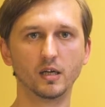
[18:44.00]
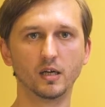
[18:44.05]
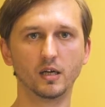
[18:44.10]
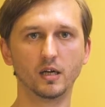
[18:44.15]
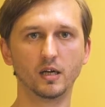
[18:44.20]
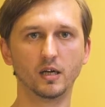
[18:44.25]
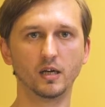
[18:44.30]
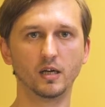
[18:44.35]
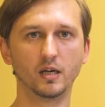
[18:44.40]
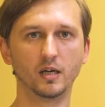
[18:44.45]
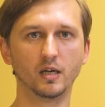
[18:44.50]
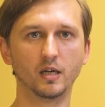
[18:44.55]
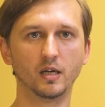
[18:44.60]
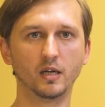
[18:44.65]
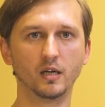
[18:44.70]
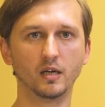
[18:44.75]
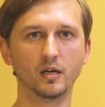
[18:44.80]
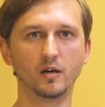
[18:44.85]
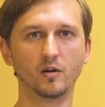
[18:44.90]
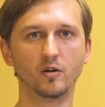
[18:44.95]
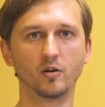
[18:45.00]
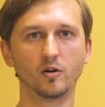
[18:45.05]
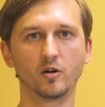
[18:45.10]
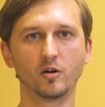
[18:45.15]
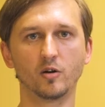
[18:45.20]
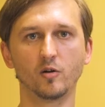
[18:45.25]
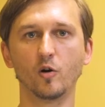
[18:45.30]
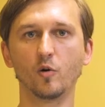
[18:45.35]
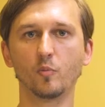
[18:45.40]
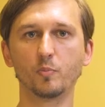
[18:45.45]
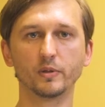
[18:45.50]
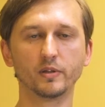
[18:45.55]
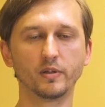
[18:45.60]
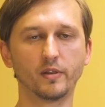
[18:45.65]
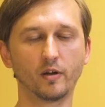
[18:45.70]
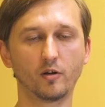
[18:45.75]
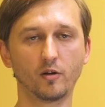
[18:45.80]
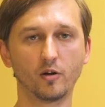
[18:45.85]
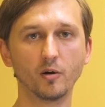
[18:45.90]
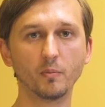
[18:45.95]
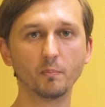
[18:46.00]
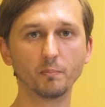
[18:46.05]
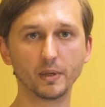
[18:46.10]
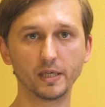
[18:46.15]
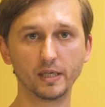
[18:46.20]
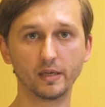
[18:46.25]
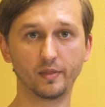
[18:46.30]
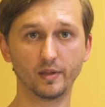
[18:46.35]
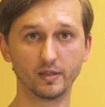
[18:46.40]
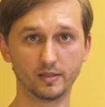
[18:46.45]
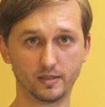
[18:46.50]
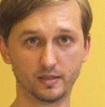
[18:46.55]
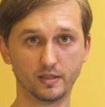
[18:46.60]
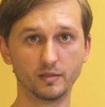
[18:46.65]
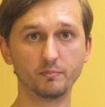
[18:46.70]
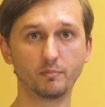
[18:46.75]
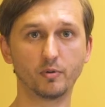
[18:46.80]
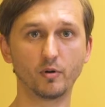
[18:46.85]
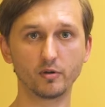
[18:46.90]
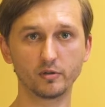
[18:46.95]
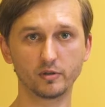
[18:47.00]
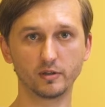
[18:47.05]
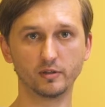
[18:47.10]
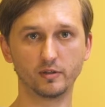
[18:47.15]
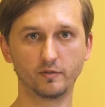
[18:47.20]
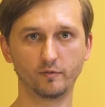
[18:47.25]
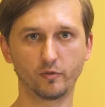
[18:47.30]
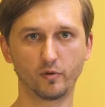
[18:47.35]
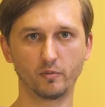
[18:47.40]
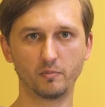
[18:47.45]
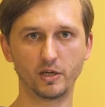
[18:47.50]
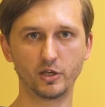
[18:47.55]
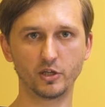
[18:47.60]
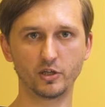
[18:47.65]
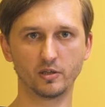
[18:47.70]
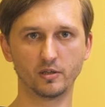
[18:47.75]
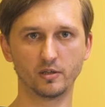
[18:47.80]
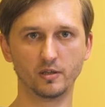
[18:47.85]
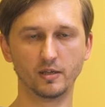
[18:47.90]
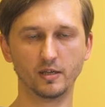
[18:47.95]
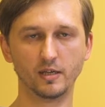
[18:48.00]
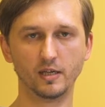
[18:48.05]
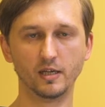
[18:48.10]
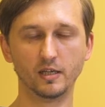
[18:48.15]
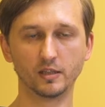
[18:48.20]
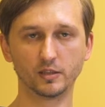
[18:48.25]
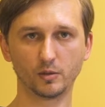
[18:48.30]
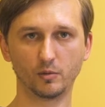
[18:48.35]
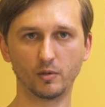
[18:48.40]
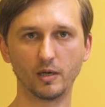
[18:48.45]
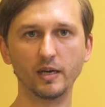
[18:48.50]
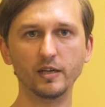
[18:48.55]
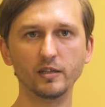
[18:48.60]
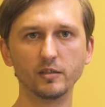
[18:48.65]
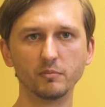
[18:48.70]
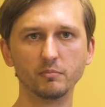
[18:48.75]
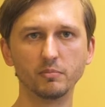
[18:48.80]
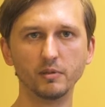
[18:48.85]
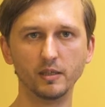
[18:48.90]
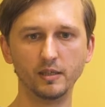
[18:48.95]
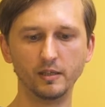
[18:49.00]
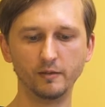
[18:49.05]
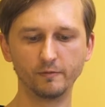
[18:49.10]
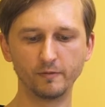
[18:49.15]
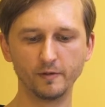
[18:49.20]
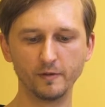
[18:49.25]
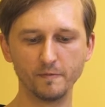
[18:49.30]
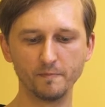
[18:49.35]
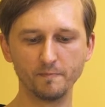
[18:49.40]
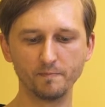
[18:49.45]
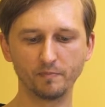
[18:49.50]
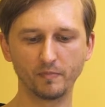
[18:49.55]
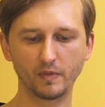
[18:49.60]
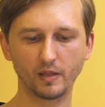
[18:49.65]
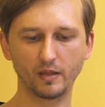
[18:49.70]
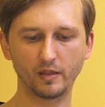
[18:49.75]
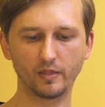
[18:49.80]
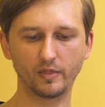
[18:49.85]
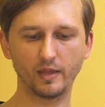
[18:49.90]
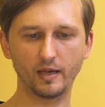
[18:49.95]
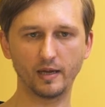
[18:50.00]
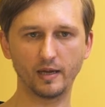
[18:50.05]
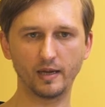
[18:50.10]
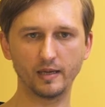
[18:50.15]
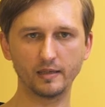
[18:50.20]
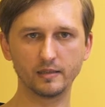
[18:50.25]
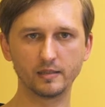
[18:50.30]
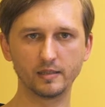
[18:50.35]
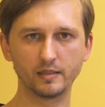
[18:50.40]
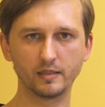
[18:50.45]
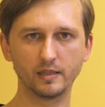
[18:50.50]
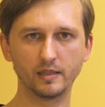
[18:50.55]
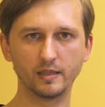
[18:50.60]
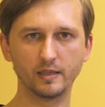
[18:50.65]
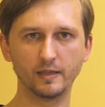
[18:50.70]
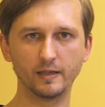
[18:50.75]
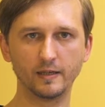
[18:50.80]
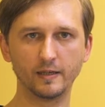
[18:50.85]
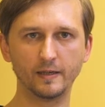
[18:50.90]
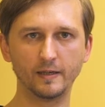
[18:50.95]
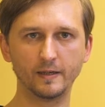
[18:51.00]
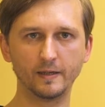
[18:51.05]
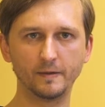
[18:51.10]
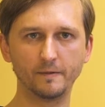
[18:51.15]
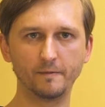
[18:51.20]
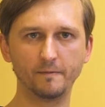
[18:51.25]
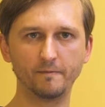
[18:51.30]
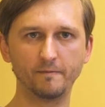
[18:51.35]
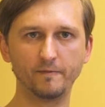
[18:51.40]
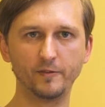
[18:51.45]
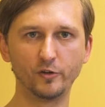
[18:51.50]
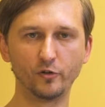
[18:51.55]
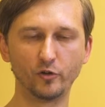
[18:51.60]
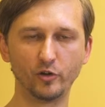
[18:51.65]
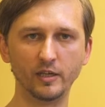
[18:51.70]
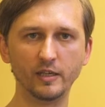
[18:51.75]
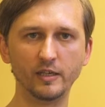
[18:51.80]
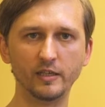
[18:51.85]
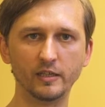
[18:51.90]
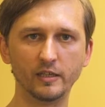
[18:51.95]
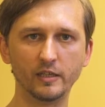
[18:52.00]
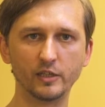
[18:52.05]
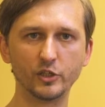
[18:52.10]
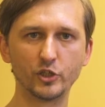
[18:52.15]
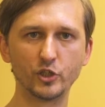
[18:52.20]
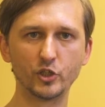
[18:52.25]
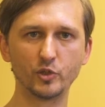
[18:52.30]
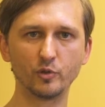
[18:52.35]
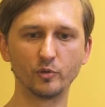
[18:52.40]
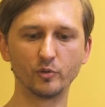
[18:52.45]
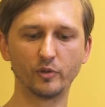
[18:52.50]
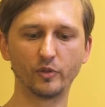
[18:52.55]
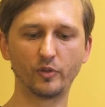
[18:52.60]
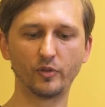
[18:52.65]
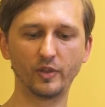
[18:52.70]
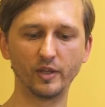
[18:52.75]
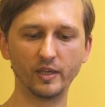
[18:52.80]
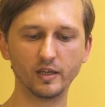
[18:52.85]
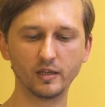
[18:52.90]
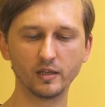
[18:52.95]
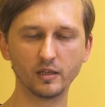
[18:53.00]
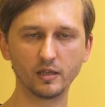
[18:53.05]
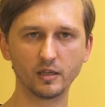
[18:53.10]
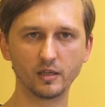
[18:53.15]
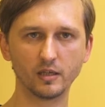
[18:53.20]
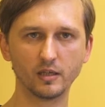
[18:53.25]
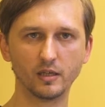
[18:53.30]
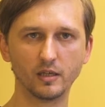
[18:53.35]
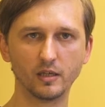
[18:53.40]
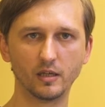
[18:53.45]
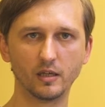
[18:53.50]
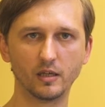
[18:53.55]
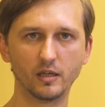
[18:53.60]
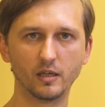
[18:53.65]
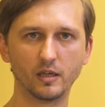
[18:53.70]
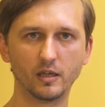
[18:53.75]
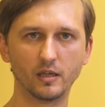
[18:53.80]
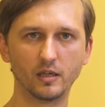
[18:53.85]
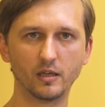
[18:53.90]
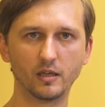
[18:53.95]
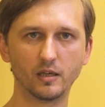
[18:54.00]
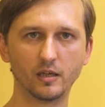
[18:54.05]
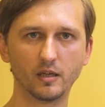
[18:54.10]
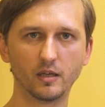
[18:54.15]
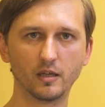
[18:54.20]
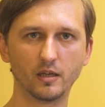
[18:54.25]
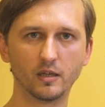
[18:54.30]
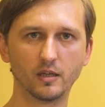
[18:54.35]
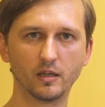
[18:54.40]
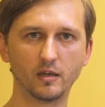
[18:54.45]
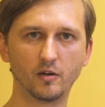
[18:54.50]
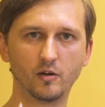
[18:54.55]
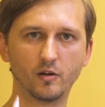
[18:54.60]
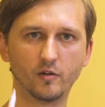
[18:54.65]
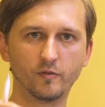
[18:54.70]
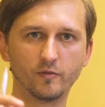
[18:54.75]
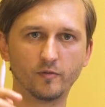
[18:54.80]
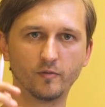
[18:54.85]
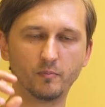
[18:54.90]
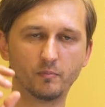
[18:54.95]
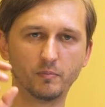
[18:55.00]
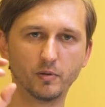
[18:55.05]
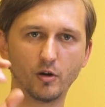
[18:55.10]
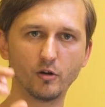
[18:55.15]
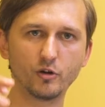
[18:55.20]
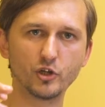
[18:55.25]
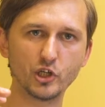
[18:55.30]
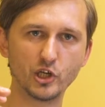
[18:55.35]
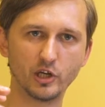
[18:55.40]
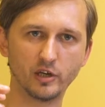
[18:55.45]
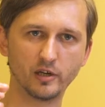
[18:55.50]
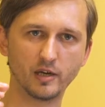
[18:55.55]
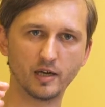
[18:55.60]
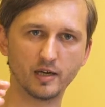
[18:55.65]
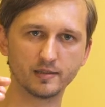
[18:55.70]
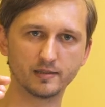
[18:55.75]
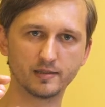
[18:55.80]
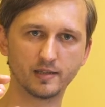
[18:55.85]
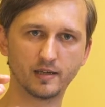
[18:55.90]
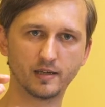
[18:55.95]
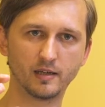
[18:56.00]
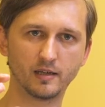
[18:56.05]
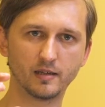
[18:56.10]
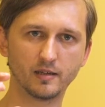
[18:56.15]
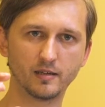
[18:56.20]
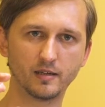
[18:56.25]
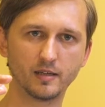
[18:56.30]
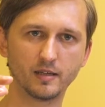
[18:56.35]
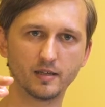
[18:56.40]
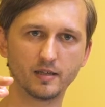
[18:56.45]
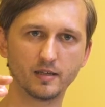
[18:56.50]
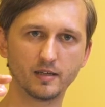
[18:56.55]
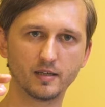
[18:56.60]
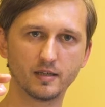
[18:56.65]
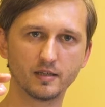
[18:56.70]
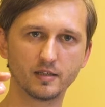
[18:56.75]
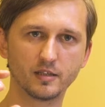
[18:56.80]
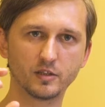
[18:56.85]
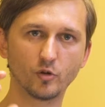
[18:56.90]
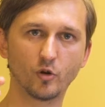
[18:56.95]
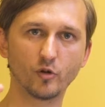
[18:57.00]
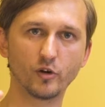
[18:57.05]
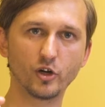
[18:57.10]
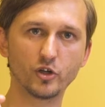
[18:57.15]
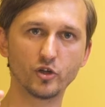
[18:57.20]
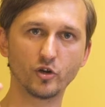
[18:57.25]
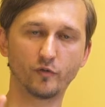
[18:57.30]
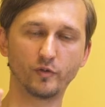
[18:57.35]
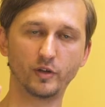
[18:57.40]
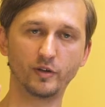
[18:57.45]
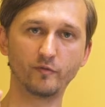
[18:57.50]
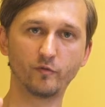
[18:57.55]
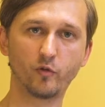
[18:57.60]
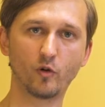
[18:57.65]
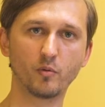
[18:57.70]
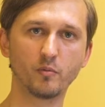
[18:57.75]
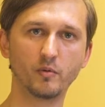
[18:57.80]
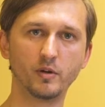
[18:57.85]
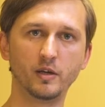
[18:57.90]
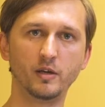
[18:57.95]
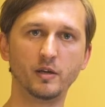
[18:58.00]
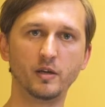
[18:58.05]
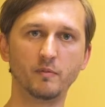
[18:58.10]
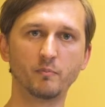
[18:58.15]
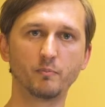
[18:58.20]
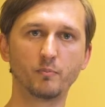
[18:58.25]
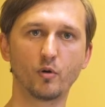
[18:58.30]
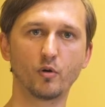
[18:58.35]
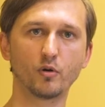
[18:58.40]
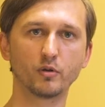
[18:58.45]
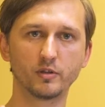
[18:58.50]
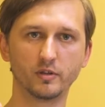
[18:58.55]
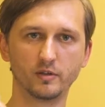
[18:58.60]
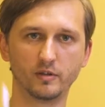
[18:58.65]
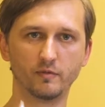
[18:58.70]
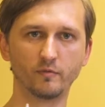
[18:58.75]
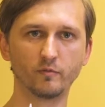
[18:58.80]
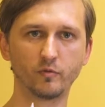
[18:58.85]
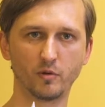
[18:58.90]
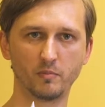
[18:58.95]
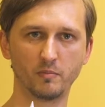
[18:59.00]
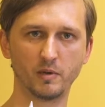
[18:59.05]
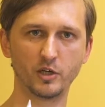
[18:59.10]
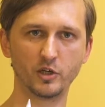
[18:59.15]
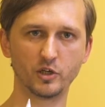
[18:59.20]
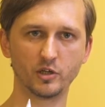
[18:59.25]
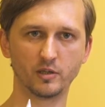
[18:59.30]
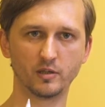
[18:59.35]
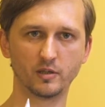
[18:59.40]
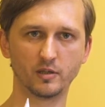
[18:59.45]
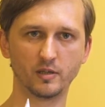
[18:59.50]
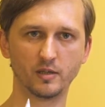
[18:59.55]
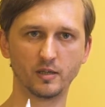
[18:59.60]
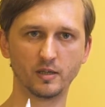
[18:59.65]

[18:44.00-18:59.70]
or opened the company, that's important information. So I do believe that we really should think of blockchain as a storage of important information,